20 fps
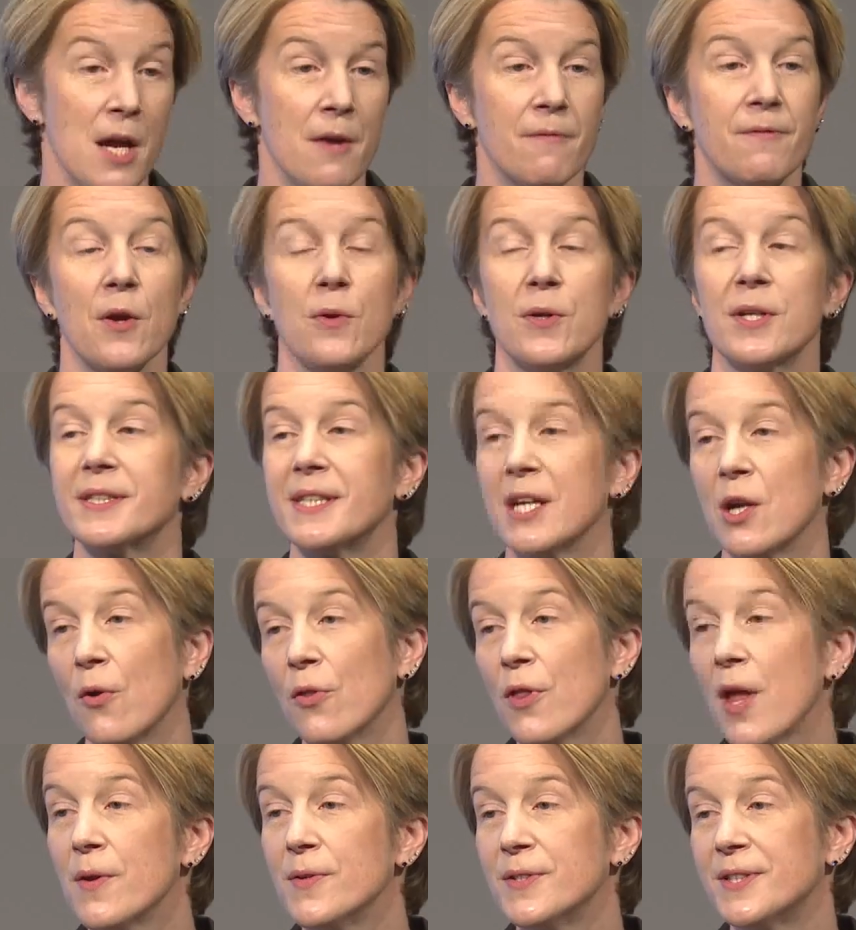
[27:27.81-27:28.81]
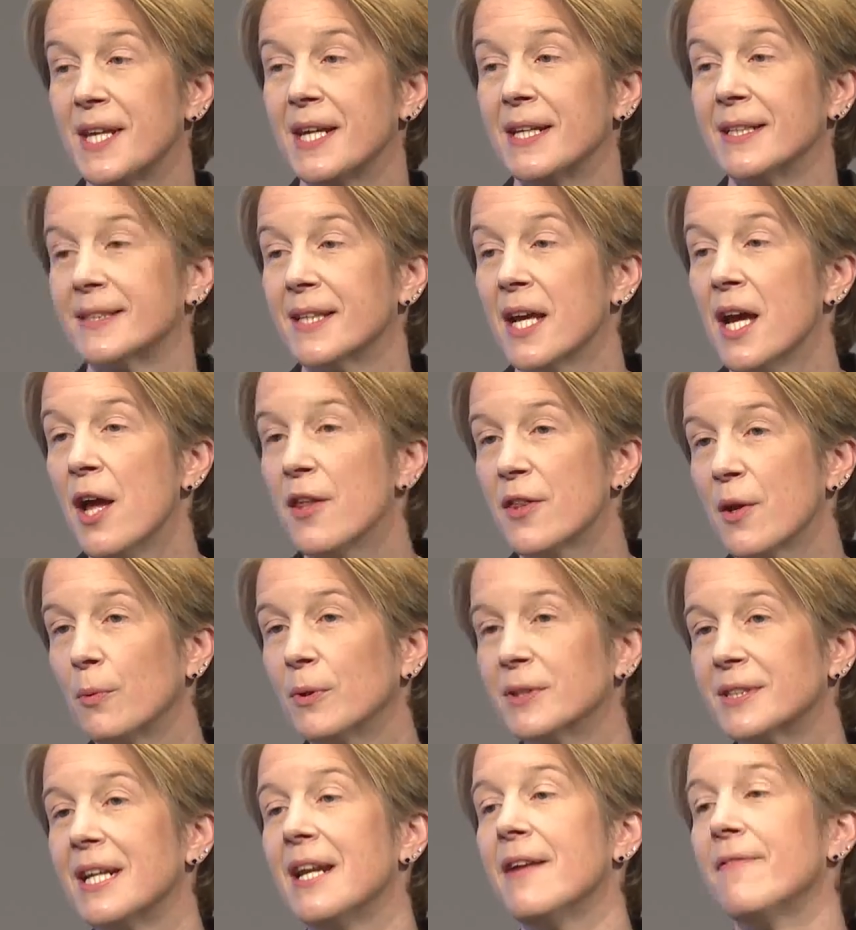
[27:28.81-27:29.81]
focusing on those things that
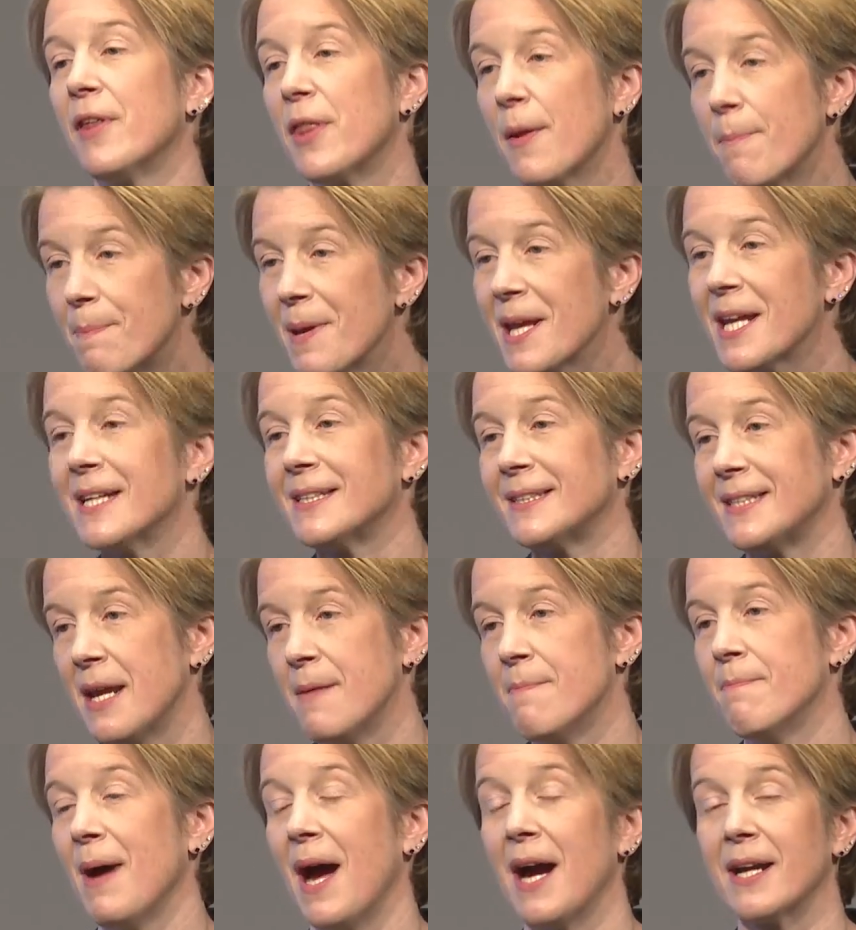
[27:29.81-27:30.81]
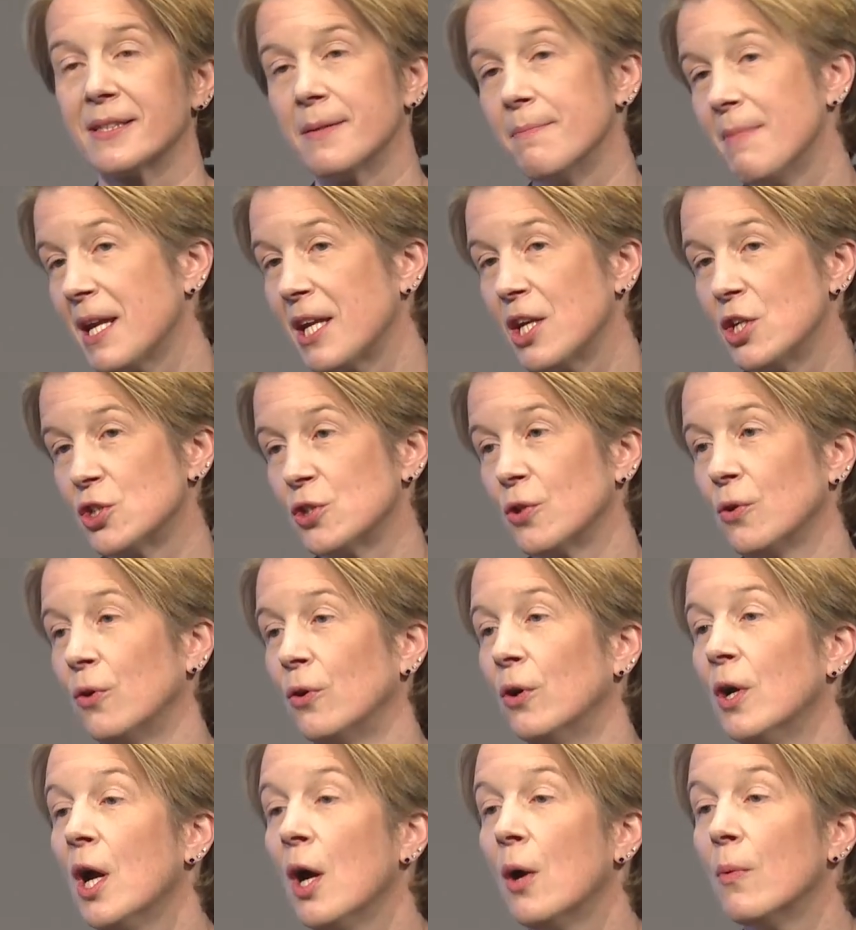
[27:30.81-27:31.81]
will deliver the biggest impact and making
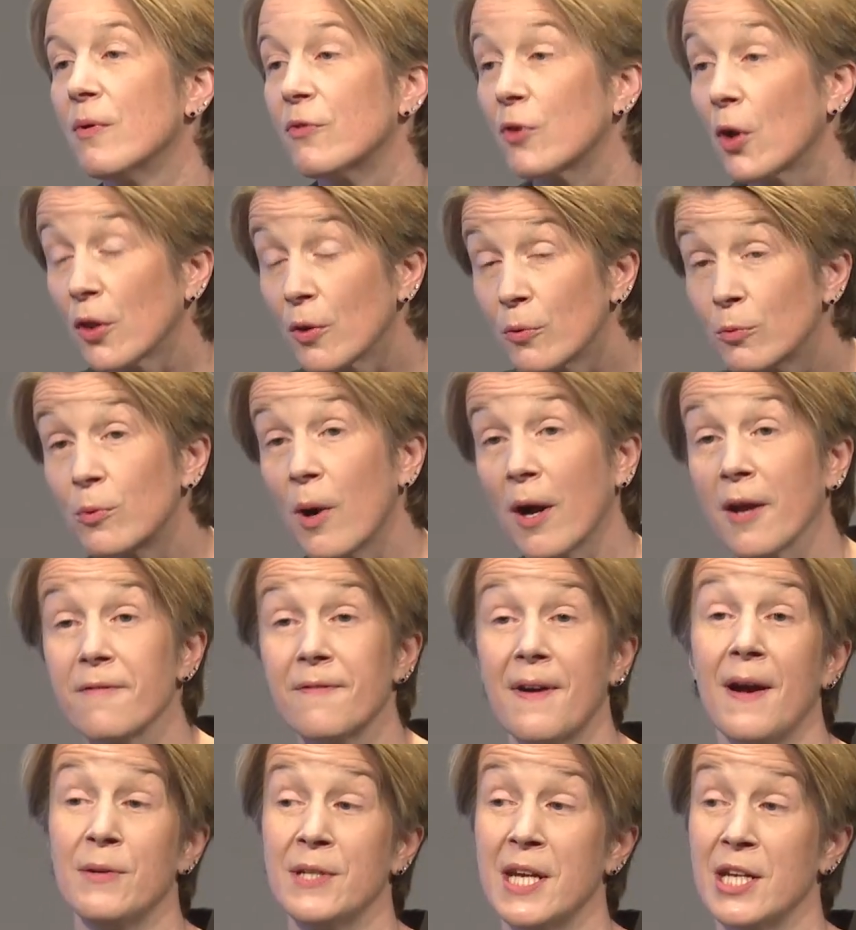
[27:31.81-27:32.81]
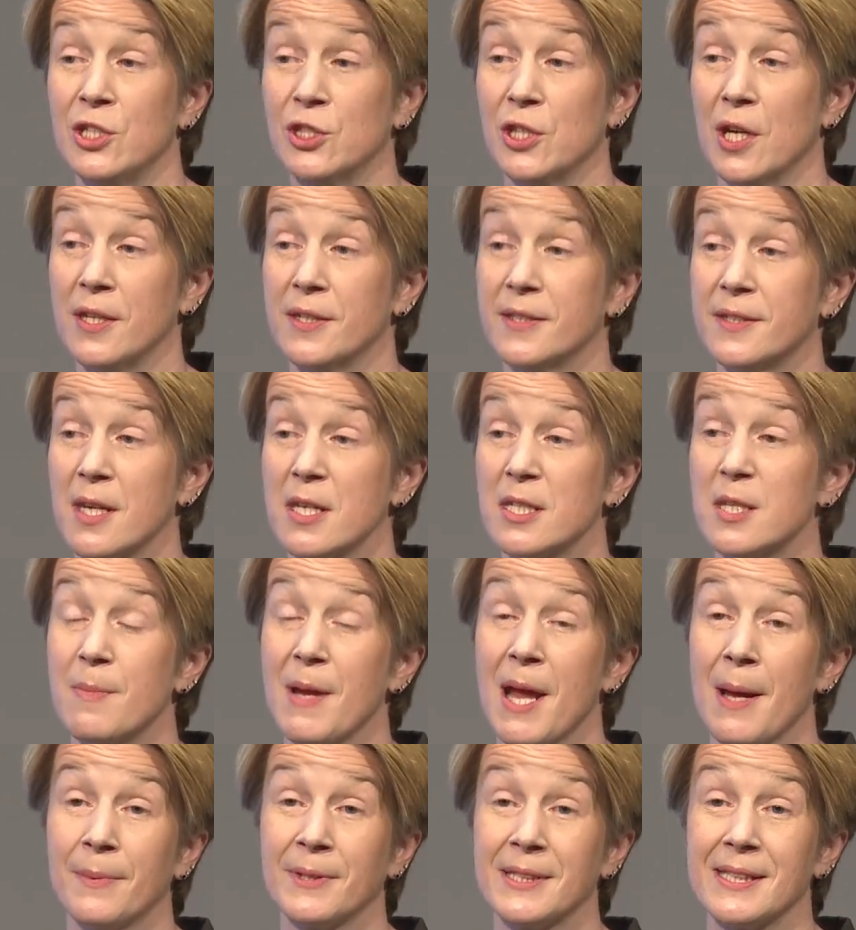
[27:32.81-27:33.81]
sure we've got the right foundations to be
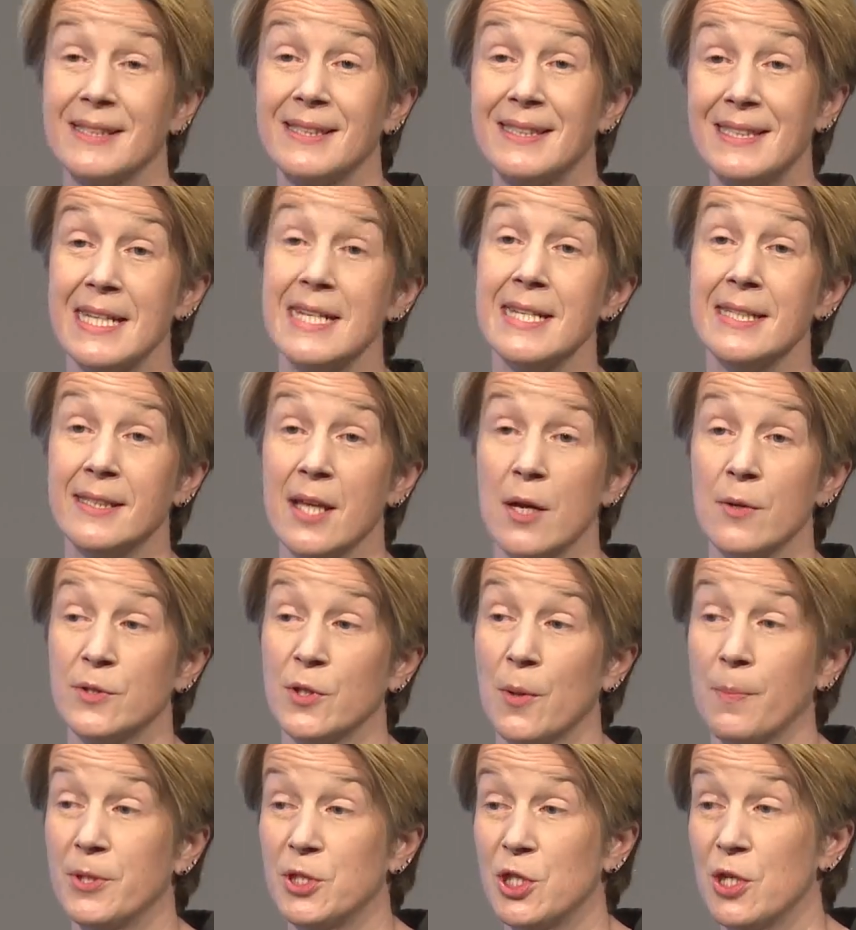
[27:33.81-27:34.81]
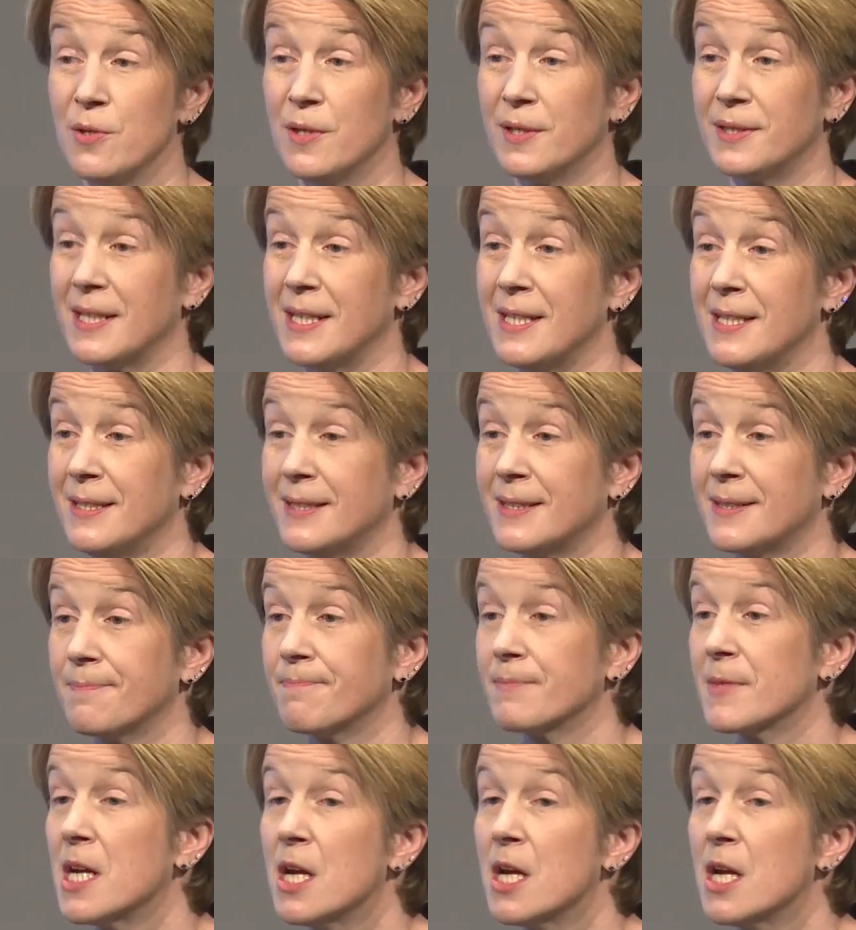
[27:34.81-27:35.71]
able to seize those opportunities.